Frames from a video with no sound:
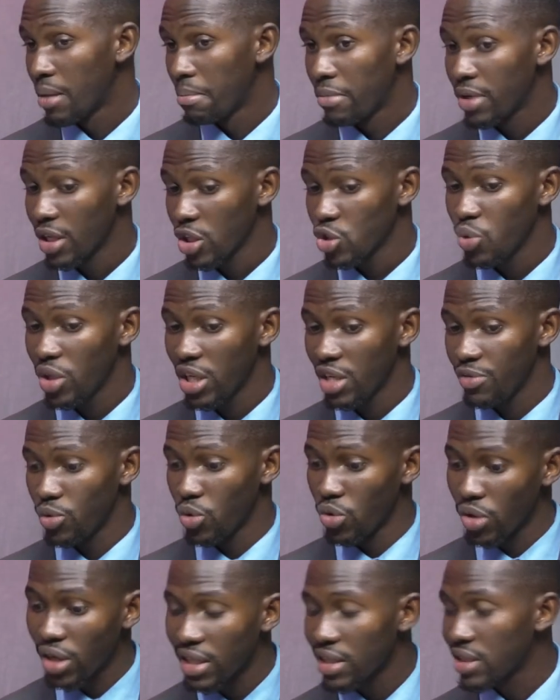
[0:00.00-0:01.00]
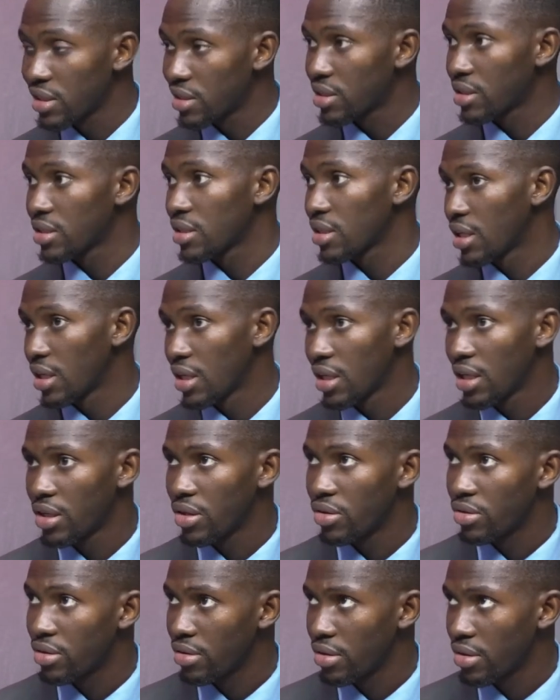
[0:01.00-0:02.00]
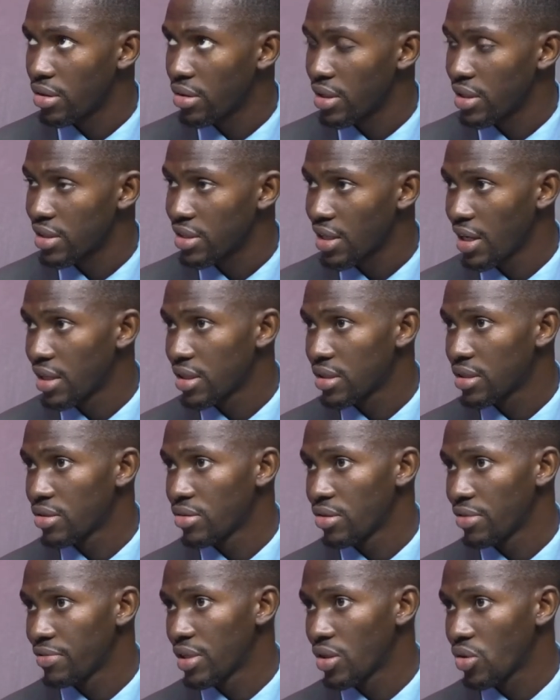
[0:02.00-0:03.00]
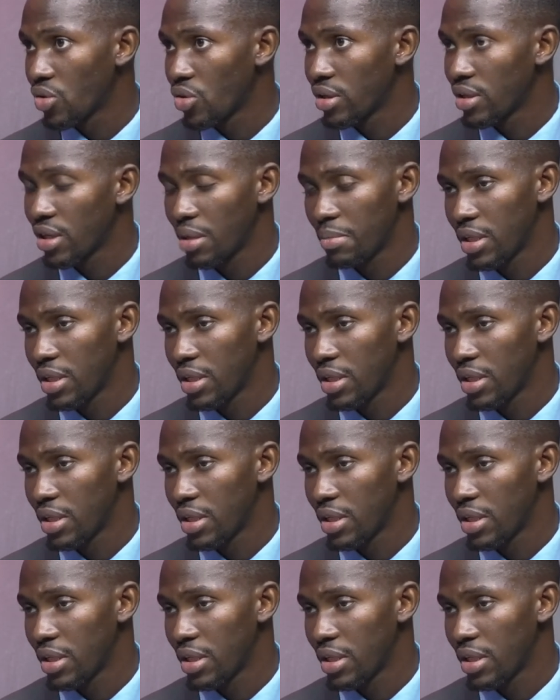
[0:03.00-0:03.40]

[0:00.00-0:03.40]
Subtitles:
But actually, if you look at it on the other side of the coin, I